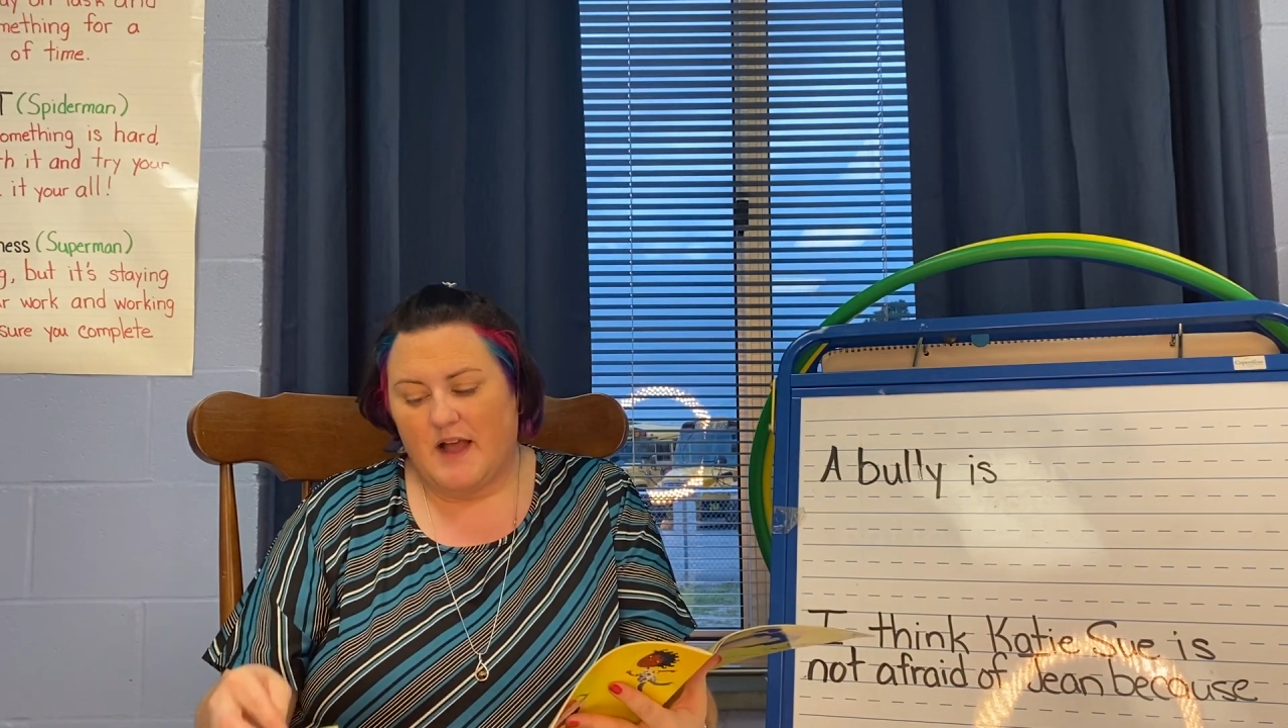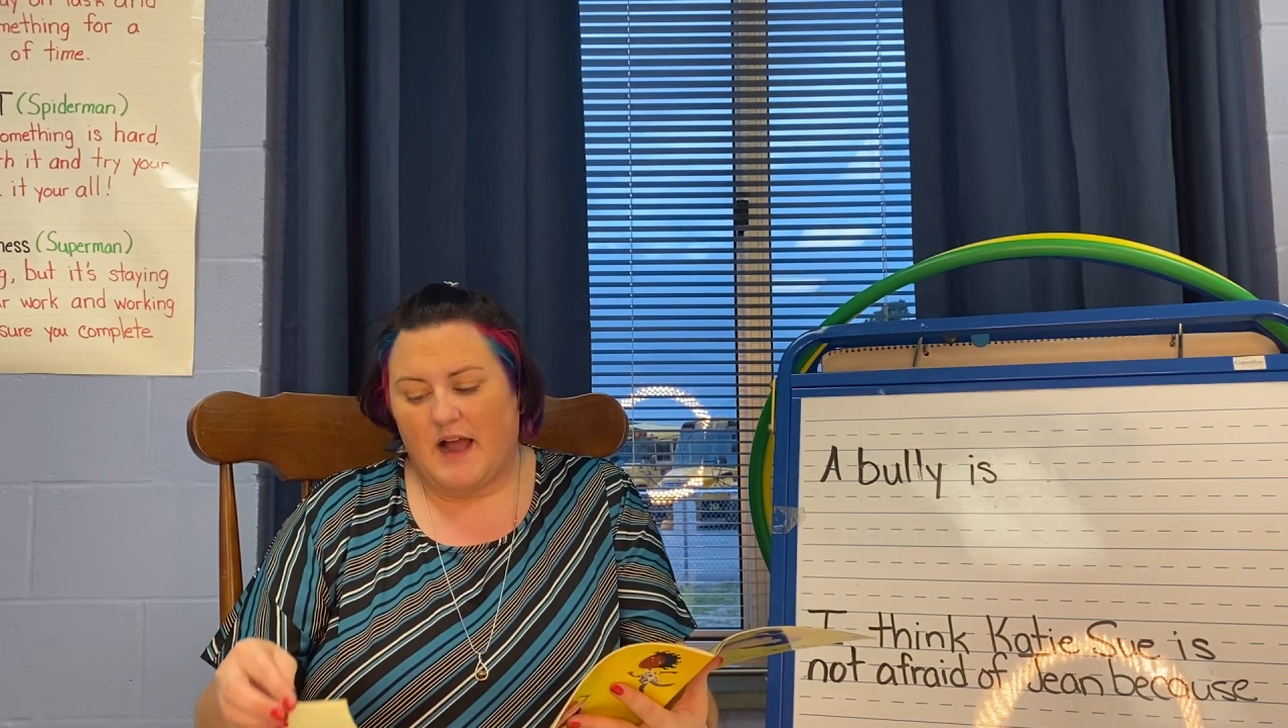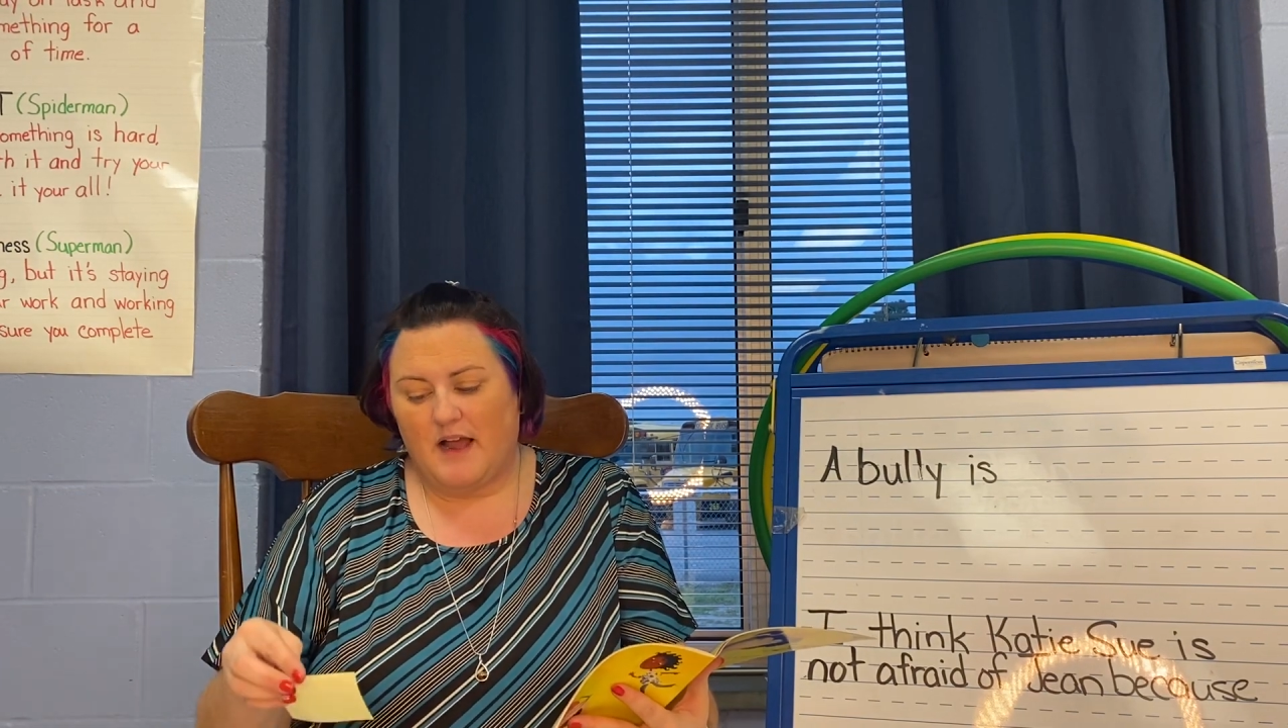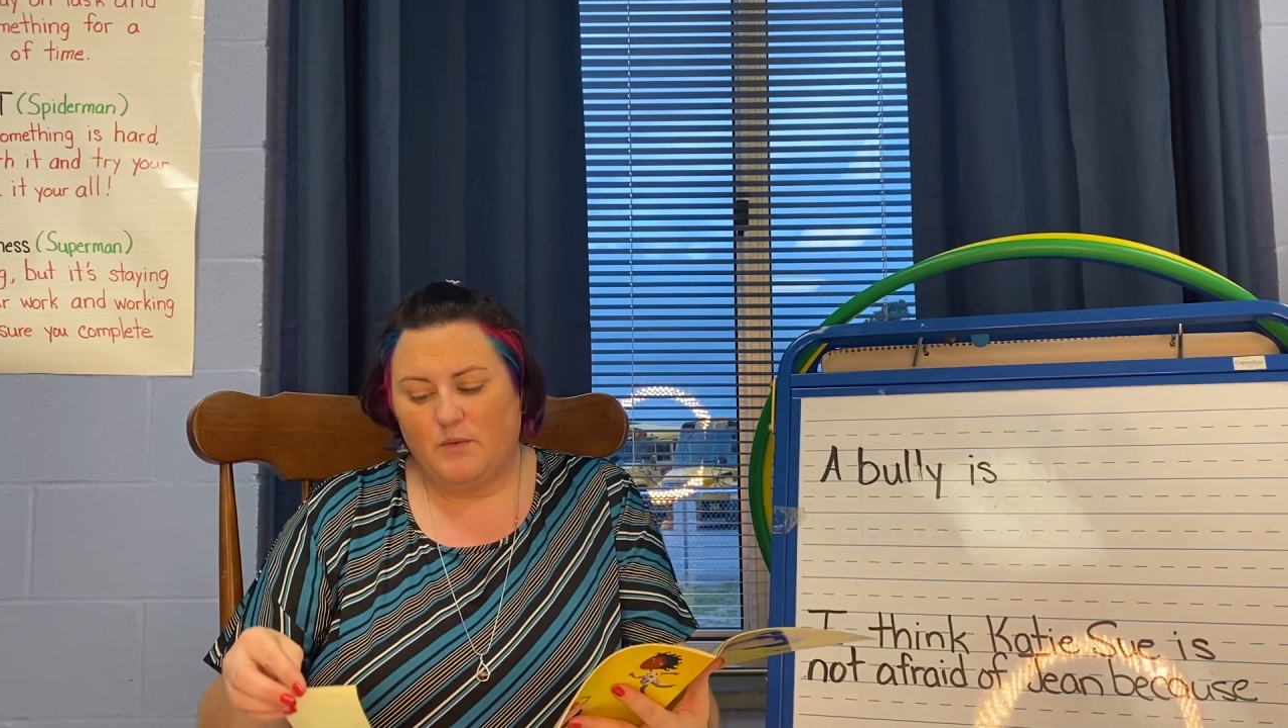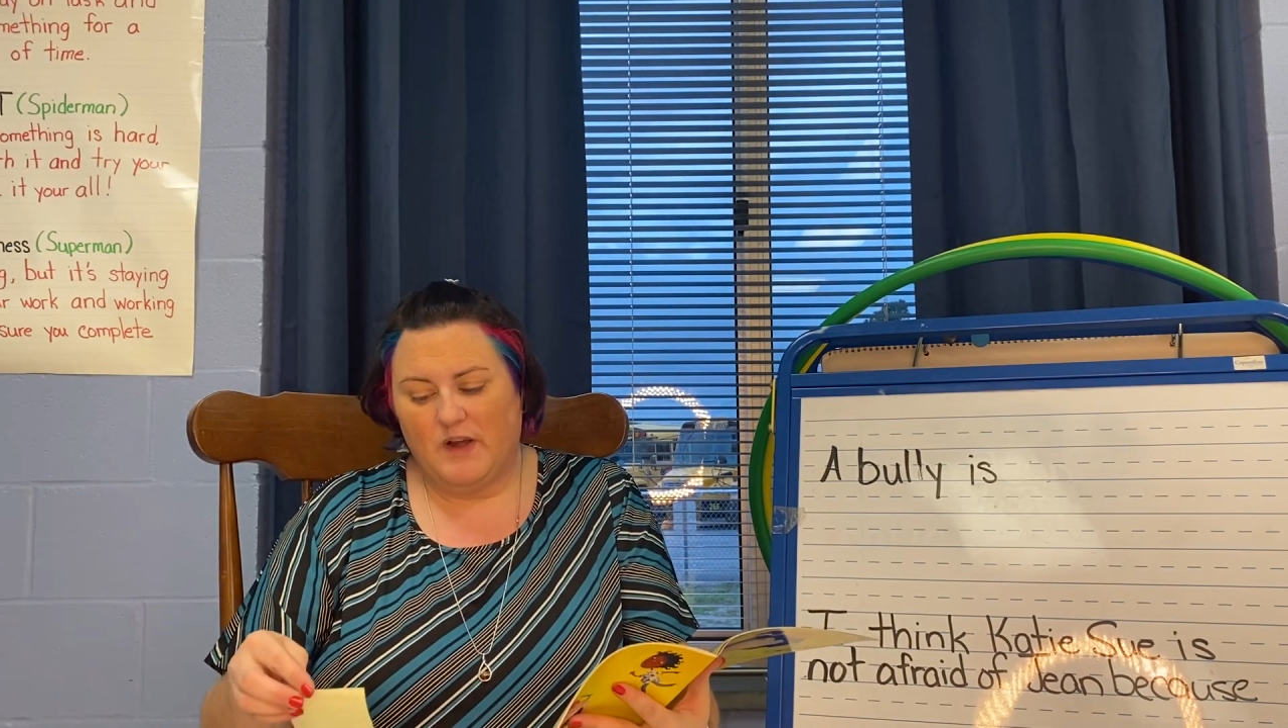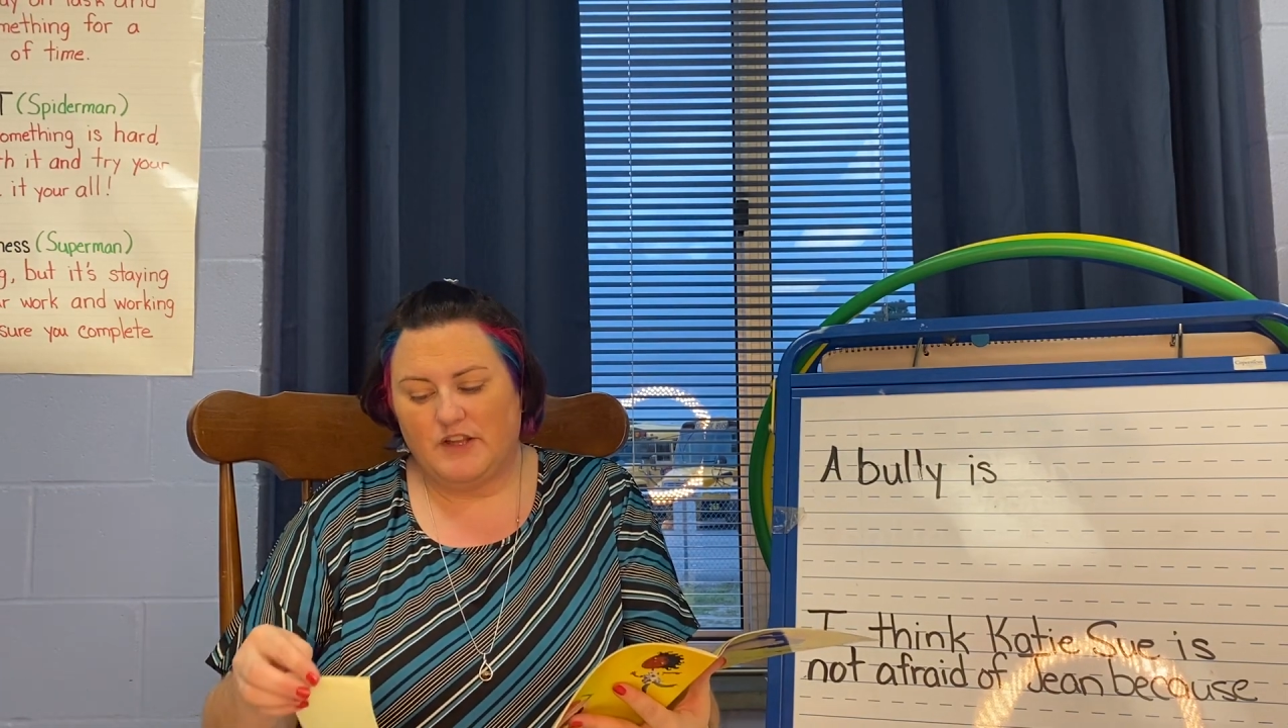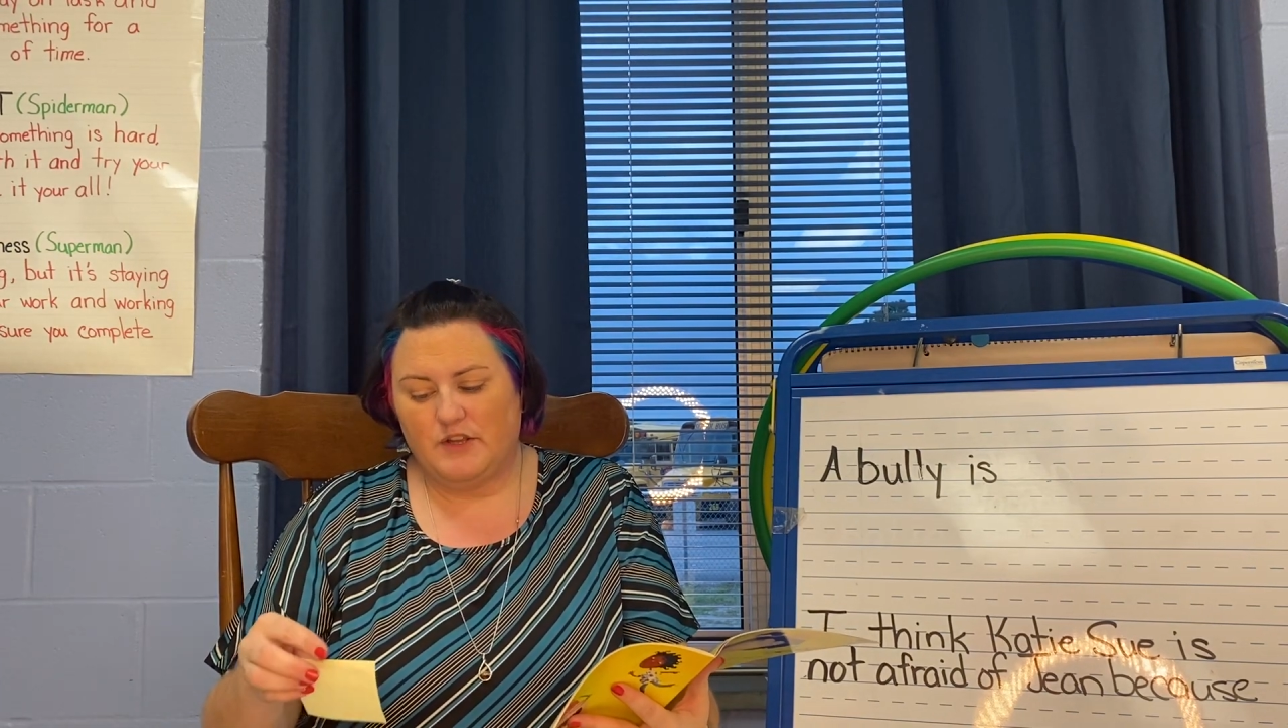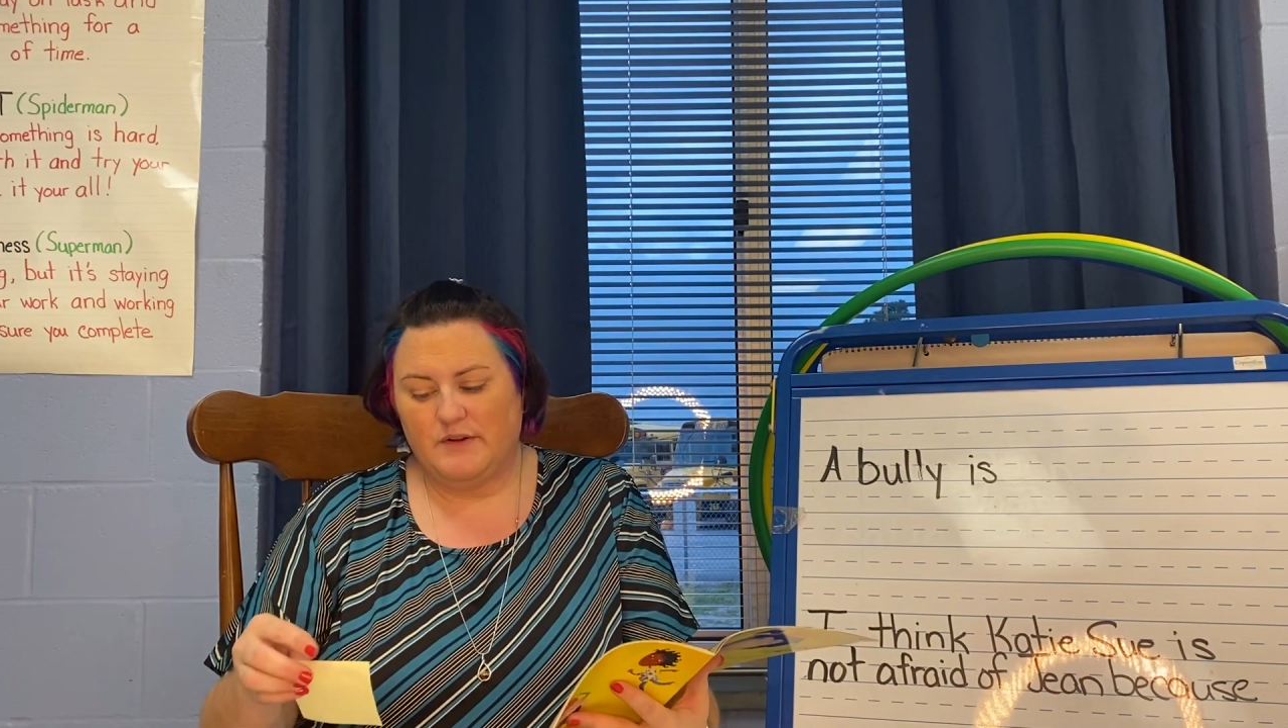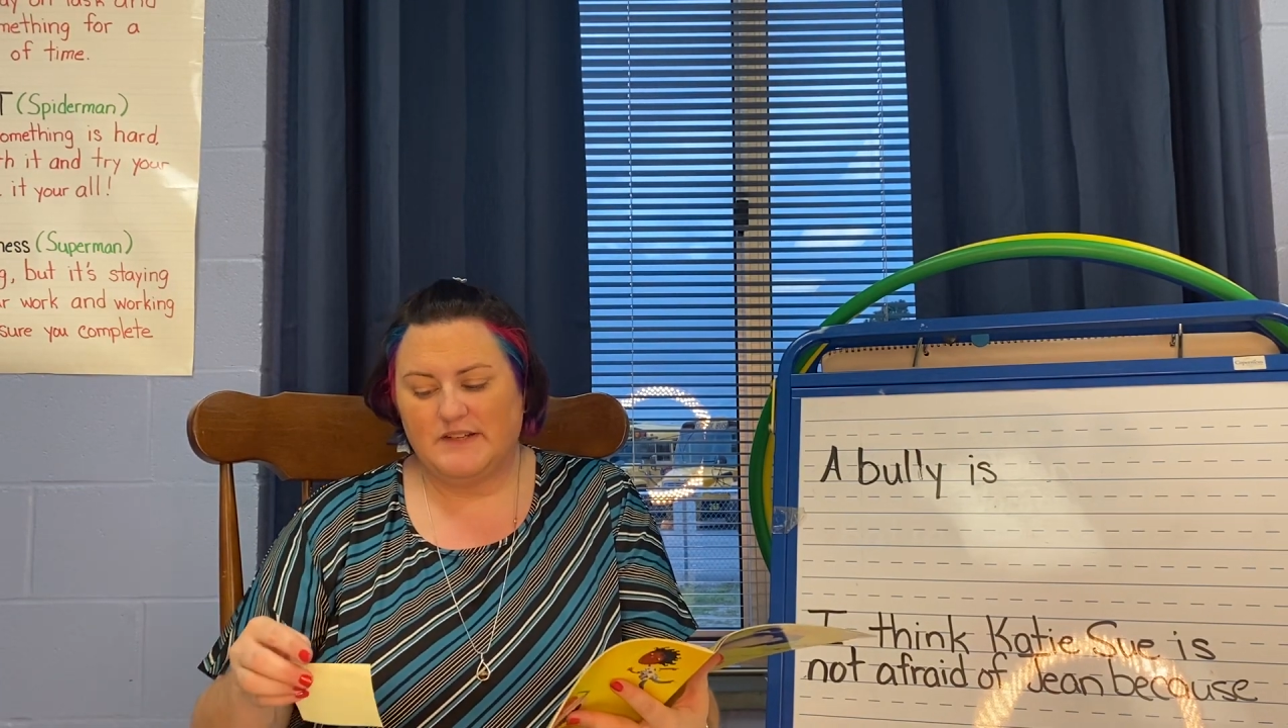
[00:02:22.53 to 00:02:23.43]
I want you